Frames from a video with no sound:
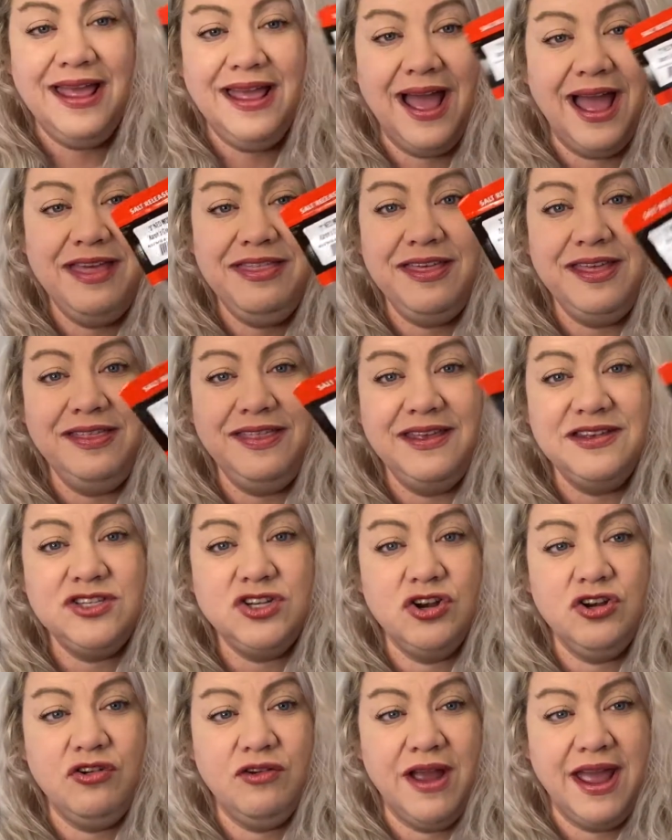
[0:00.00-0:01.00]
I think these are
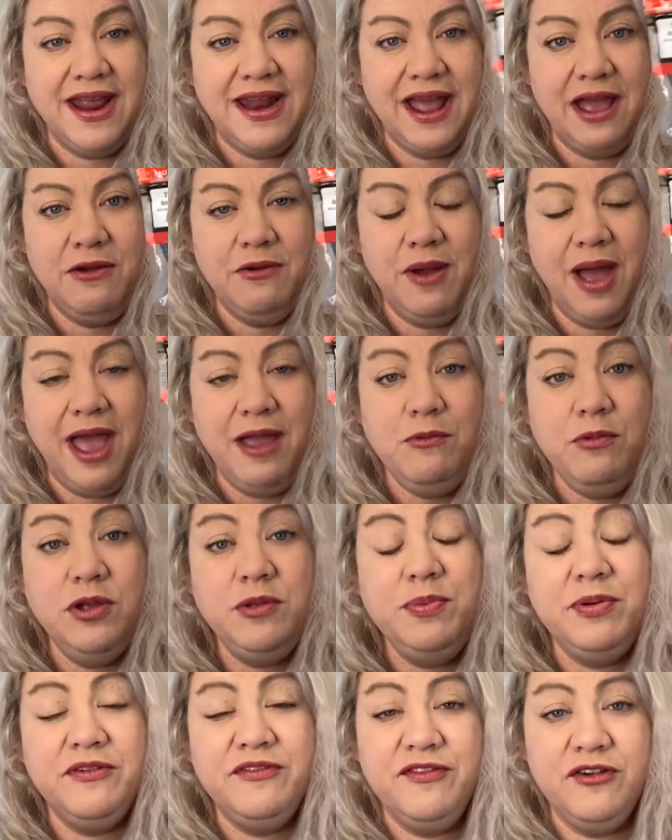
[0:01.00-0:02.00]
great. I would
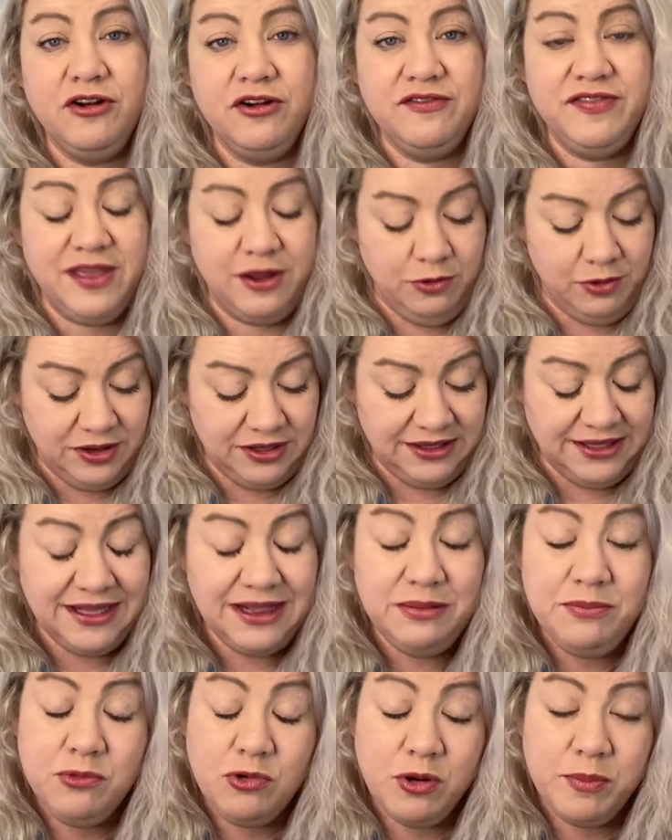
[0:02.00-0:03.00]
prefer if they were a little
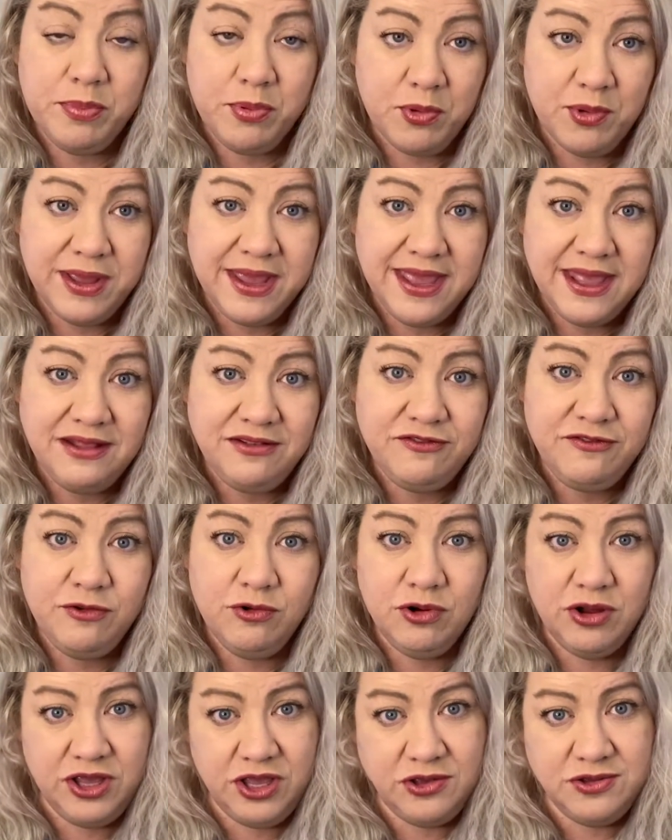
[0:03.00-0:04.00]
more buoyant
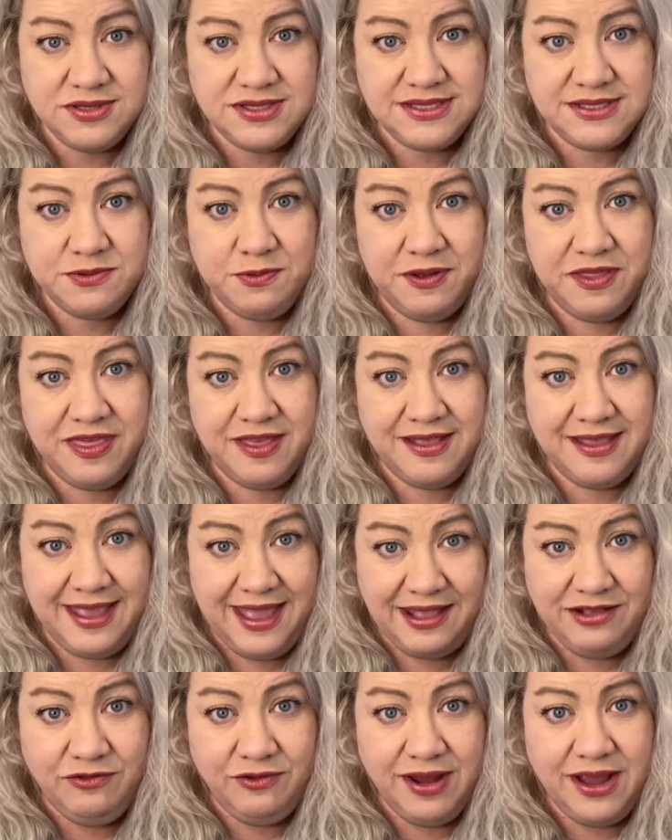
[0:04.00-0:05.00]
for use with a
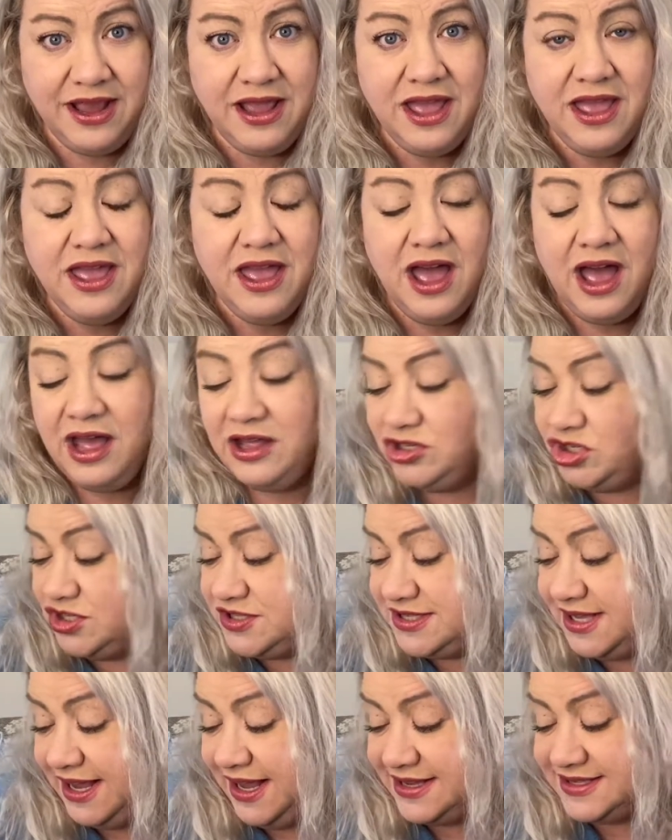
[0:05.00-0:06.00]
Ned rig,
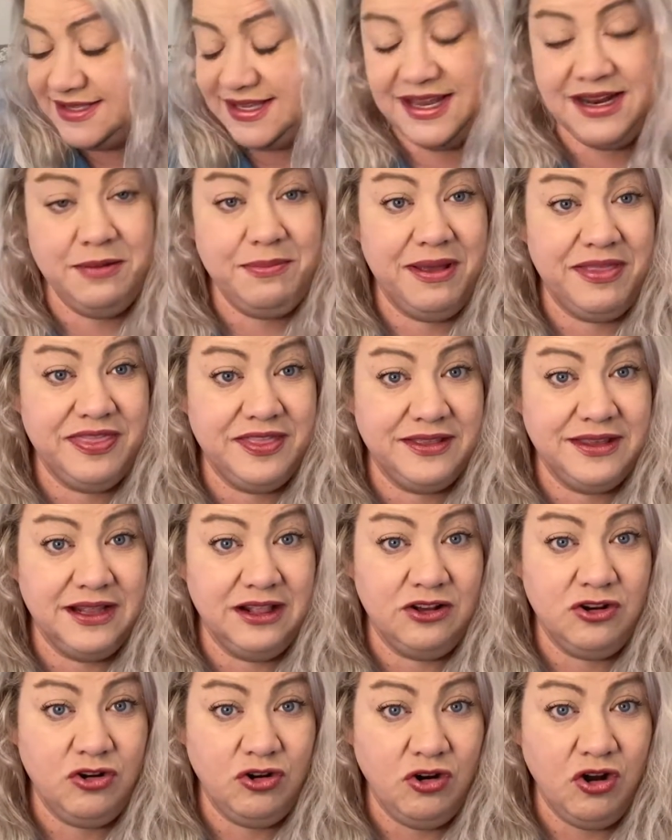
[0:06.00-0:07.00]
just like I said about the little
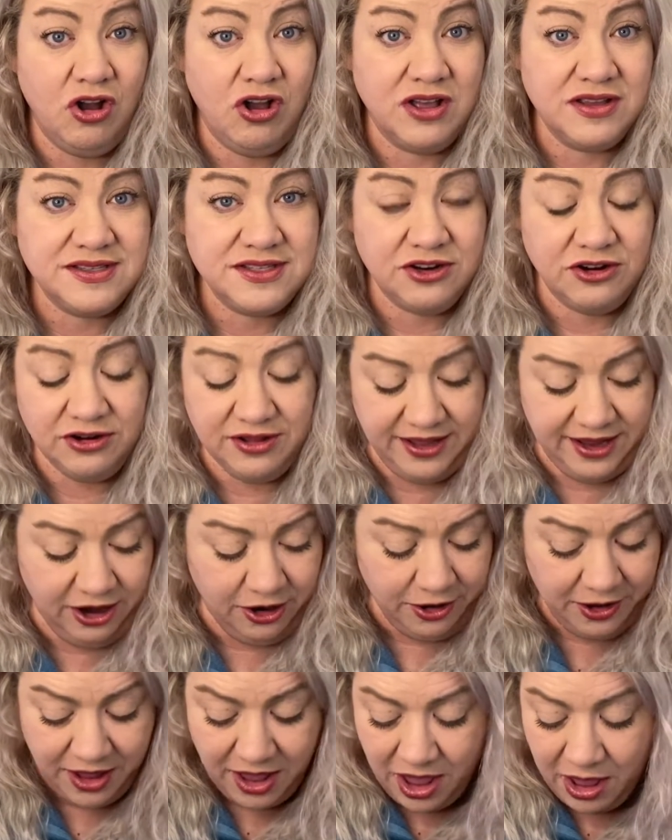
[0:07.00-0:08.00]
craws
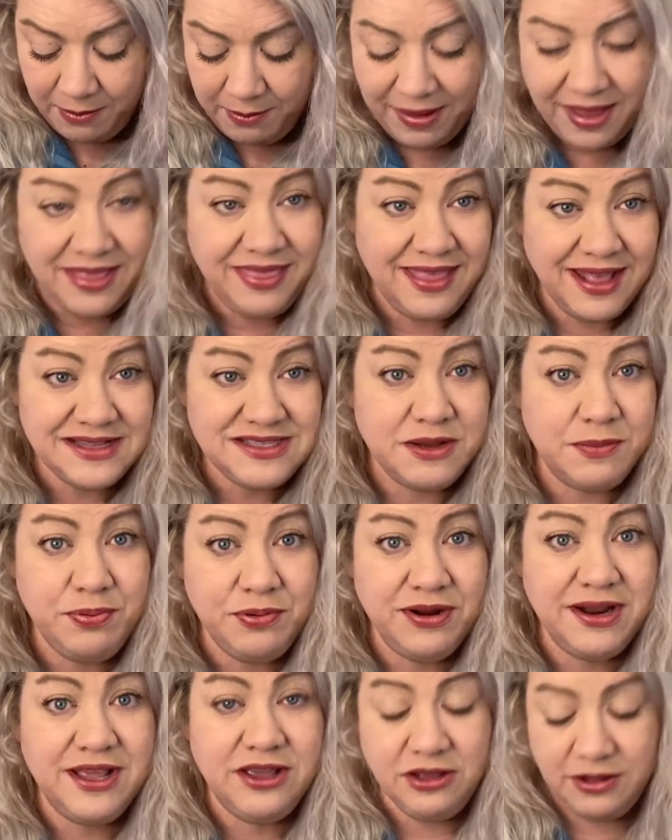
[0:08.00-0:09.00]
earlier. But that's a
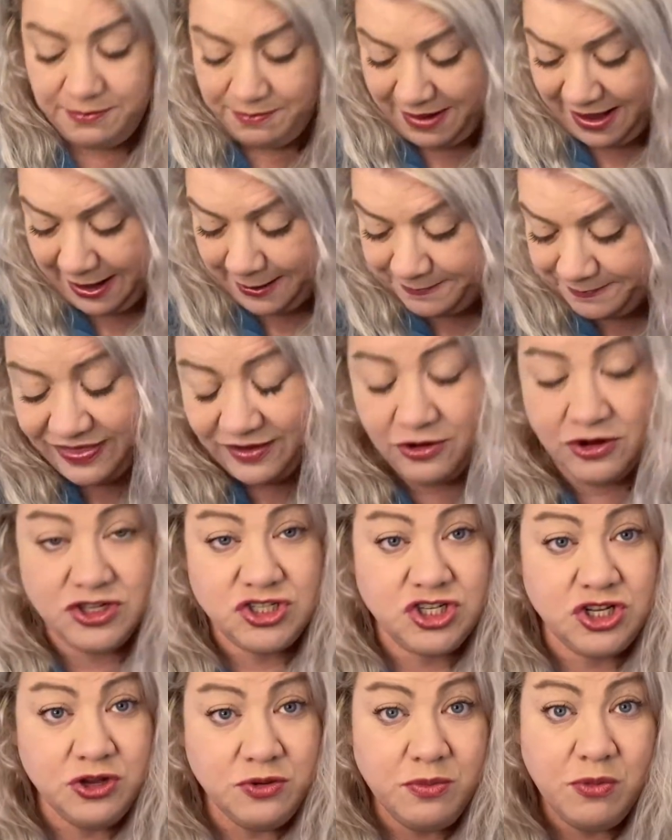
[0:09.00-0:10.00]
pretty good bait. There are
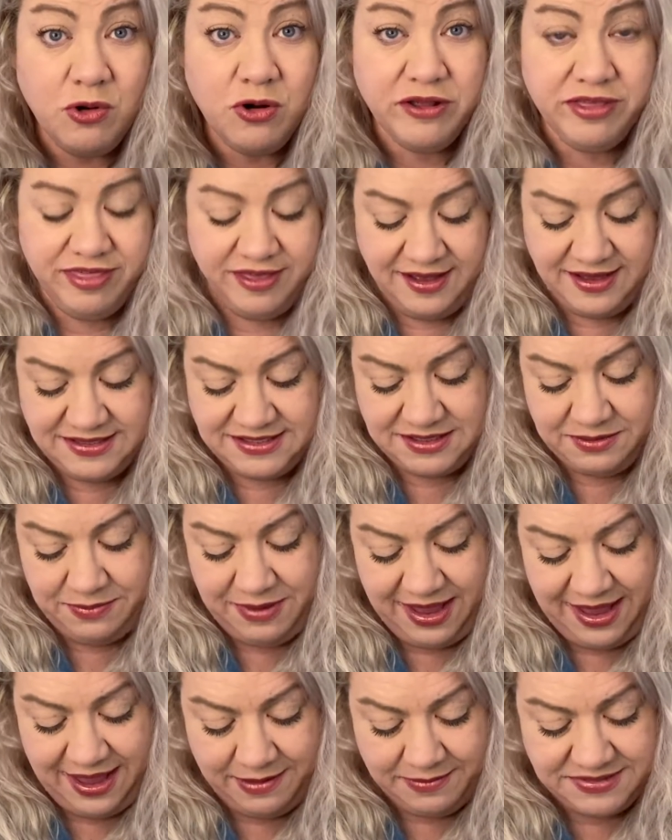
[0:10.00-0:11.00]
2 more things in
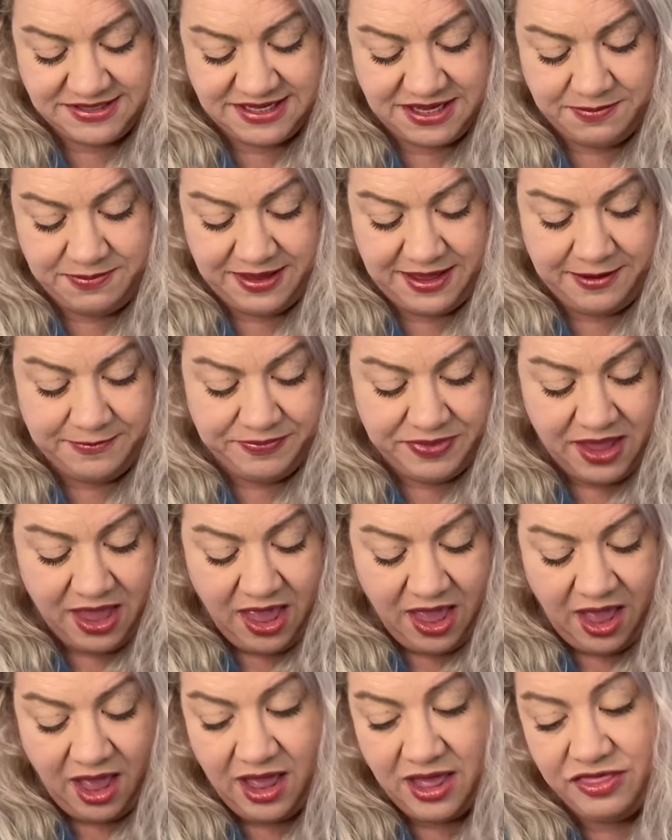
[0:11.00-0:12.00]
my MTB.
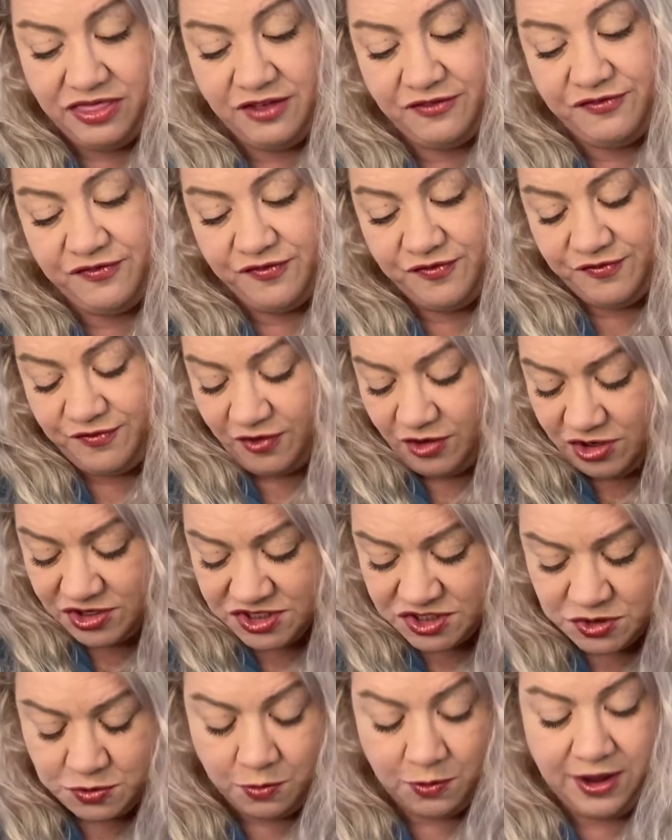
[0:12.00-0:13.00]
The
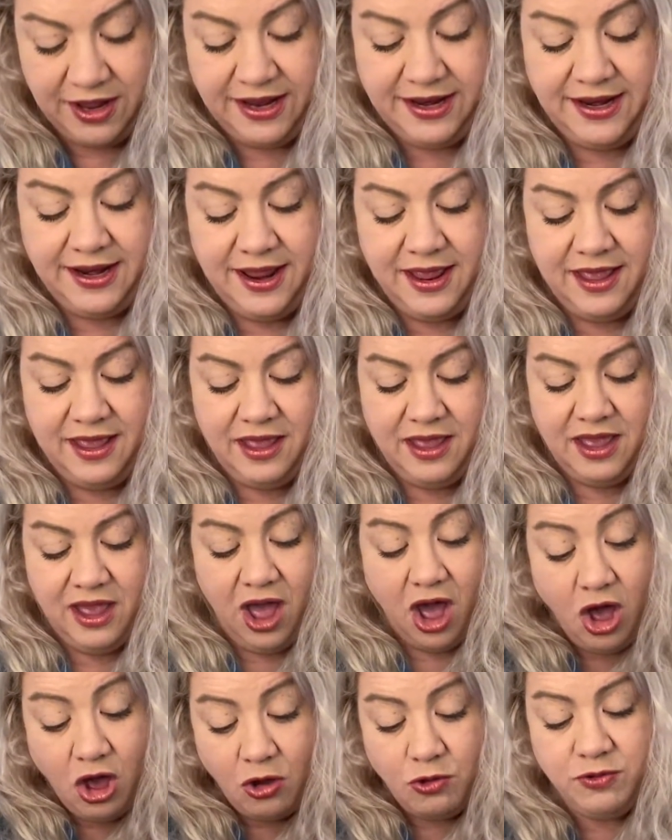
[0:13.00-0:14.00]
first one,
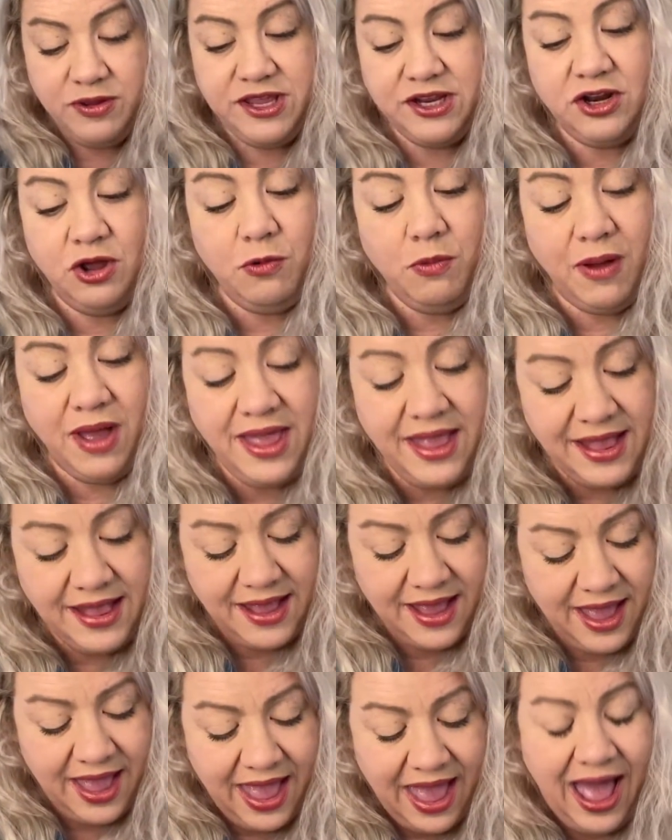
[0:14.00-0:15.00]
oh, you know what?
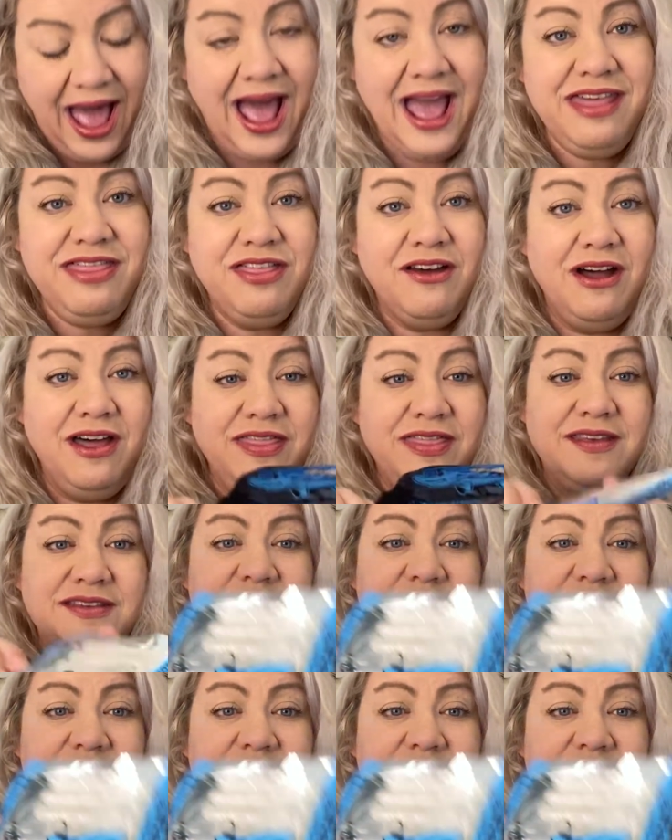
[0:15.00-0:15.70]
I thought this